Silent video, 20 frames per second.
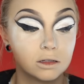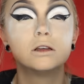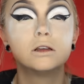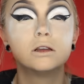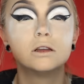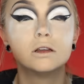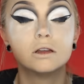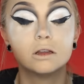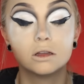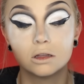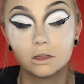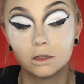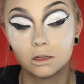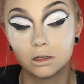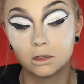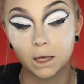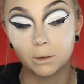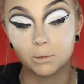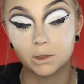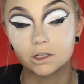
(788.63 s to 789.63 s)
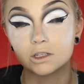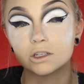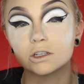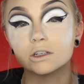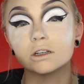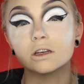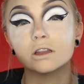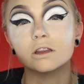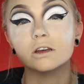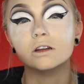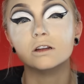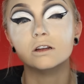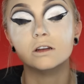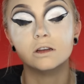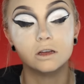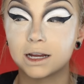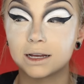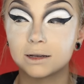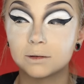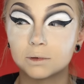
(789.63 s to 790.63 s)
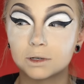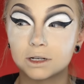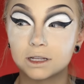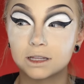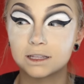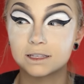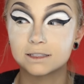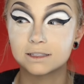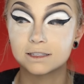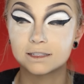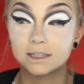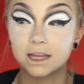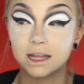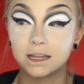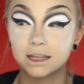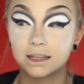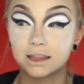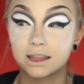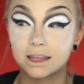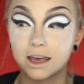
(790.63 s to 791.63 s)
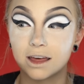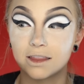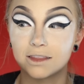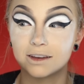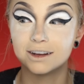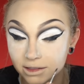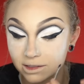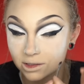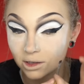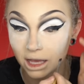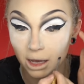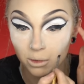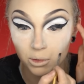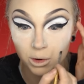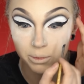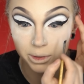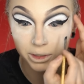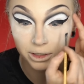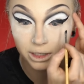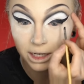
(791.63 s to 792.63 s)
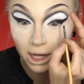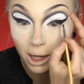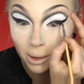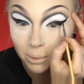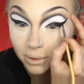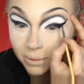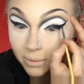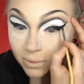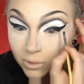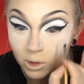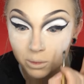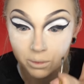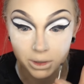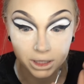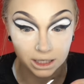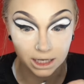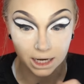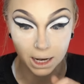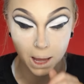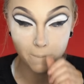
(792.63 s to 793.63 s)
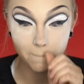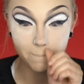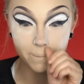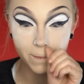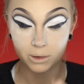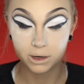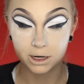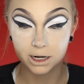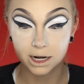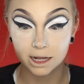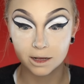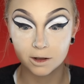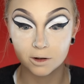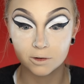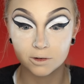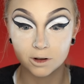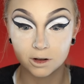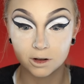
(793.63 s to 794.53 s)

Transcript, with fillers: I'm not sure. I'm not sure either. All right, one of these is not like the other. It's okay, we're building up. We're building up. Where did I go